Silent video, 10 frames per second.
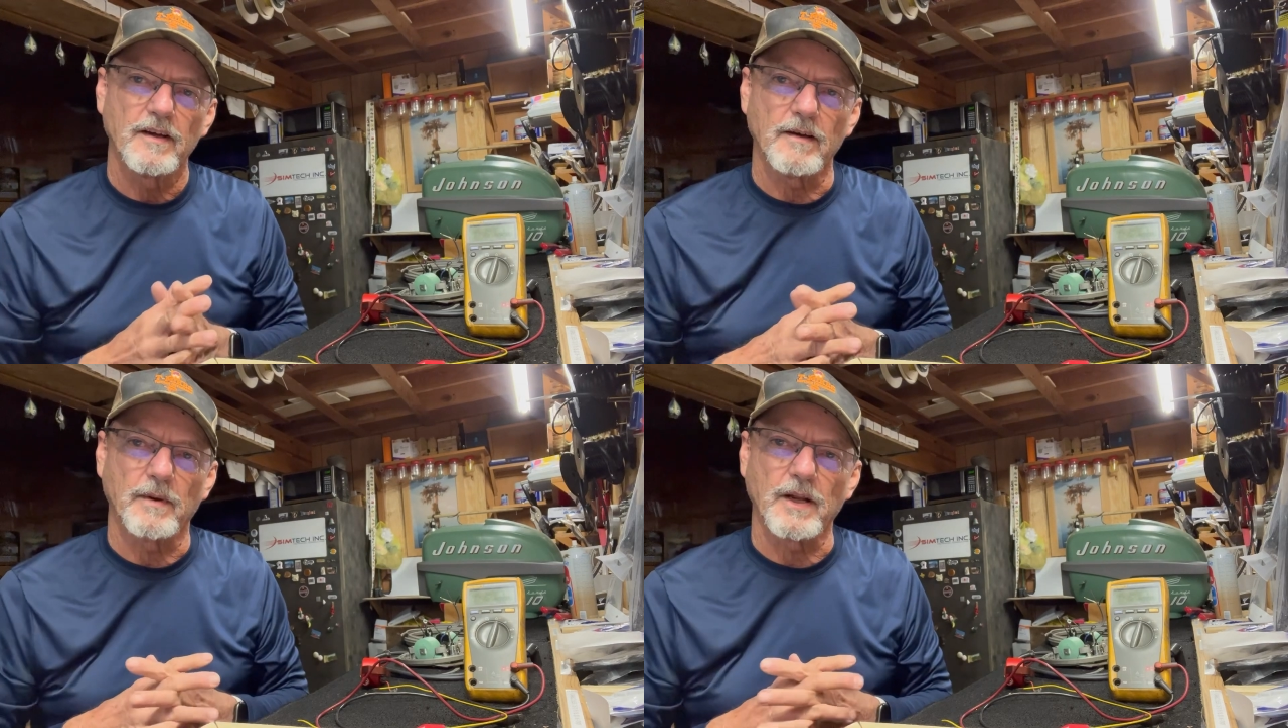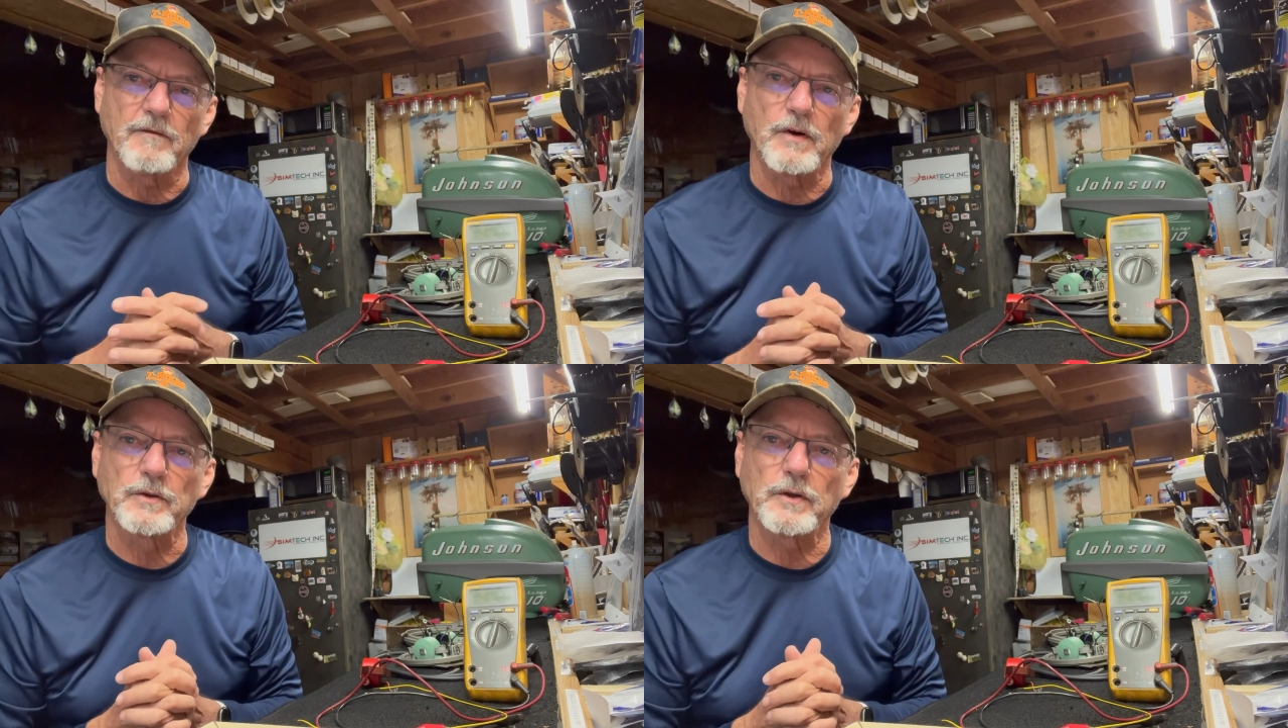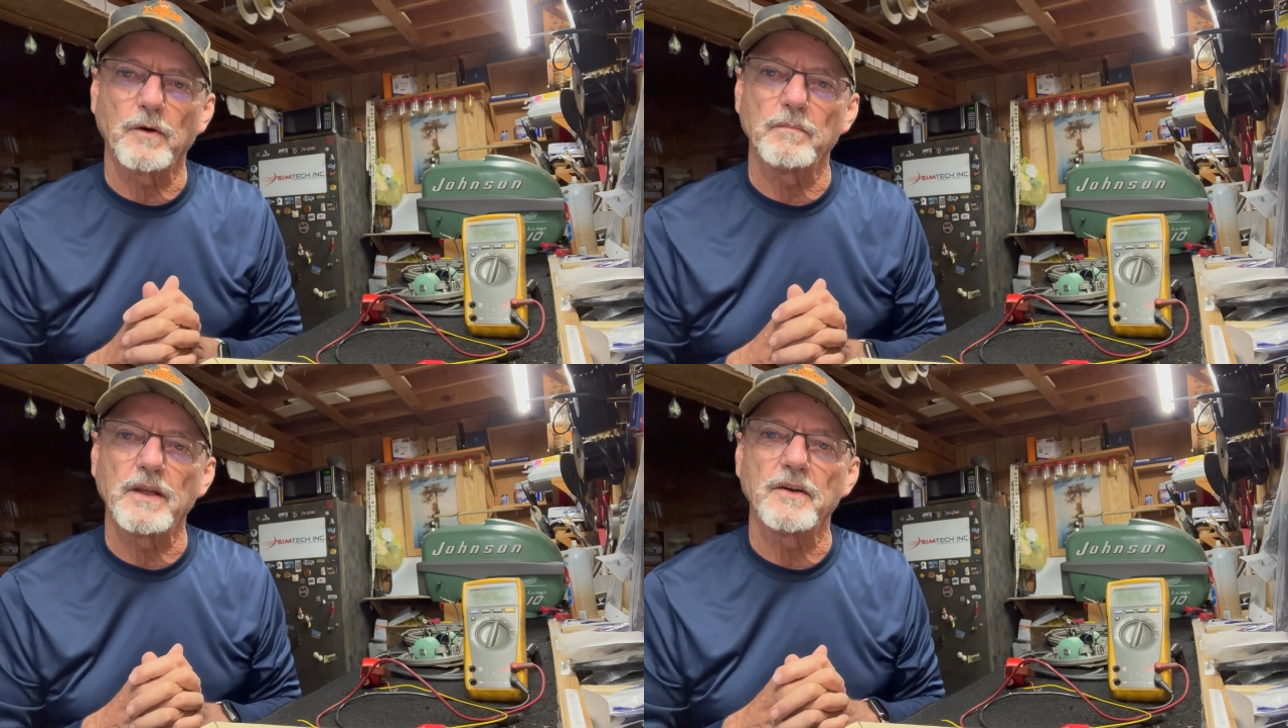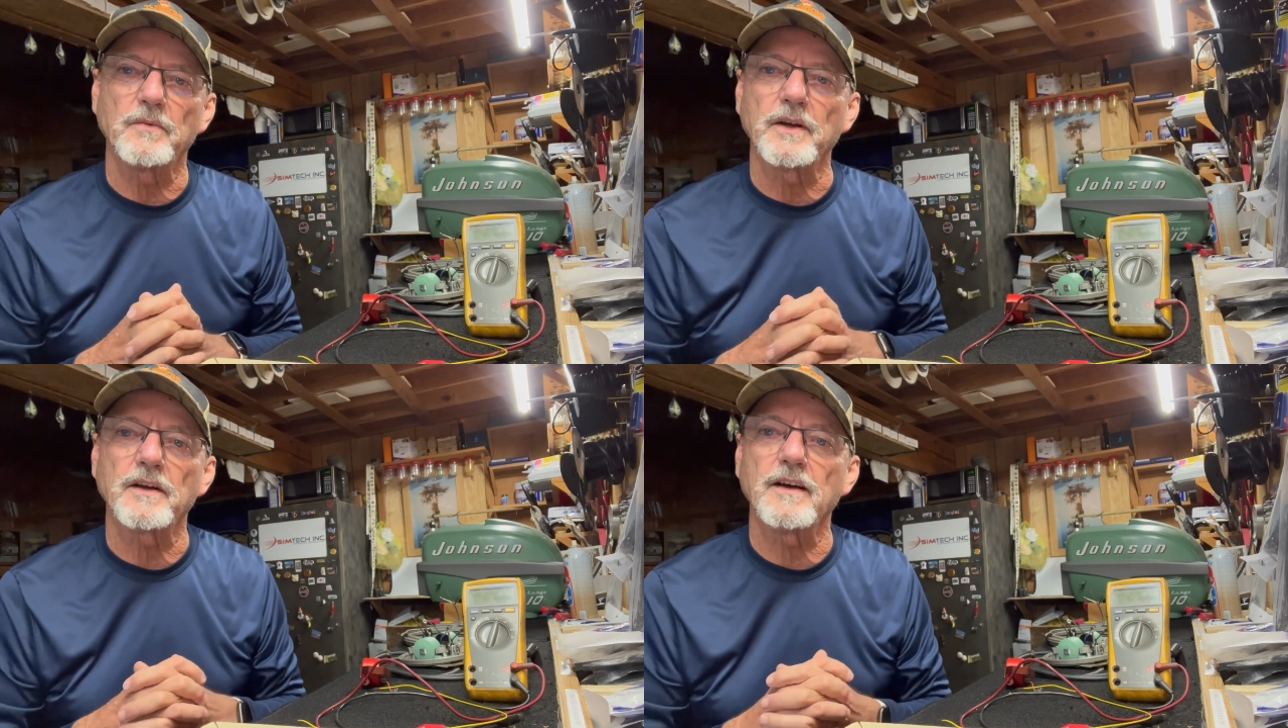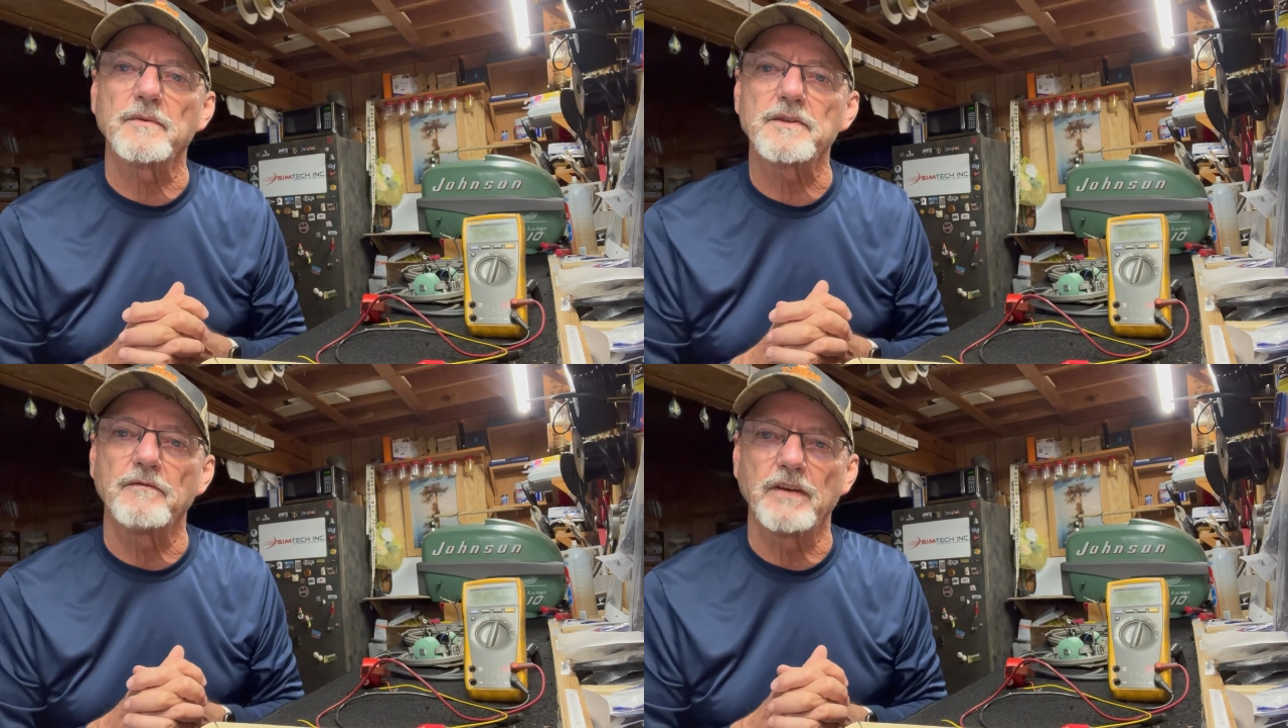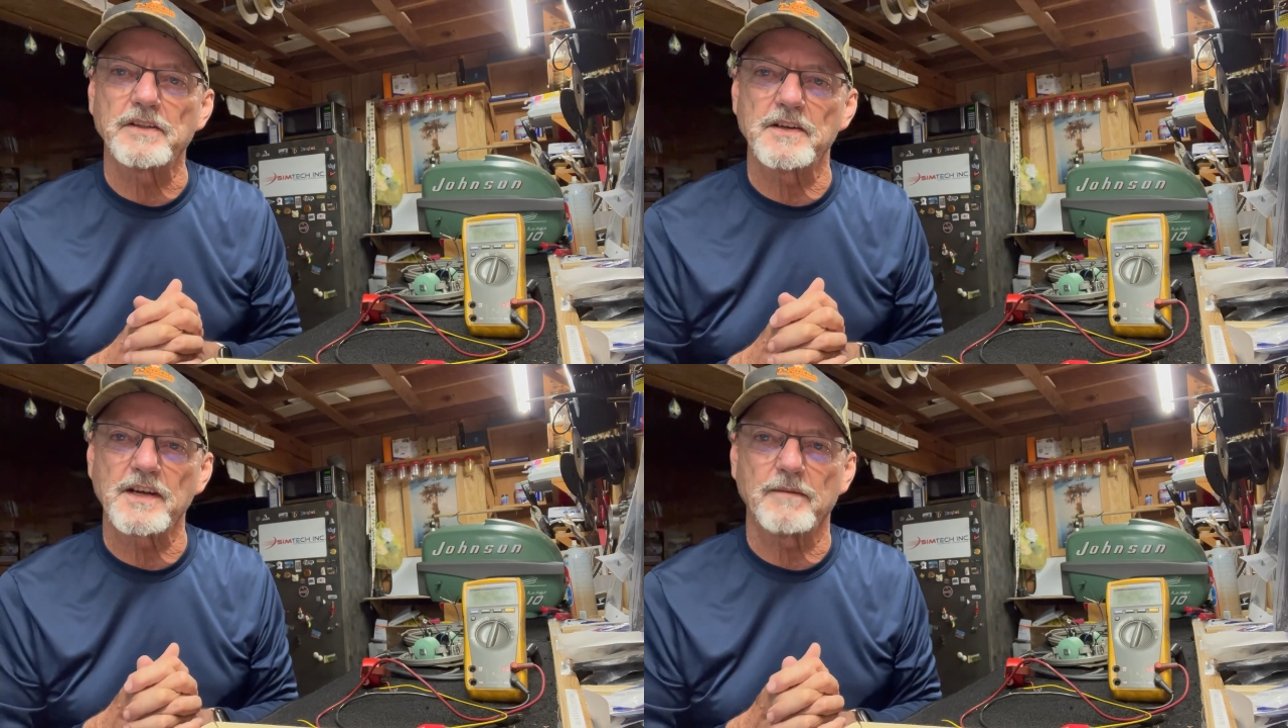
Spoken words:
about a voltometer when it comes to vintage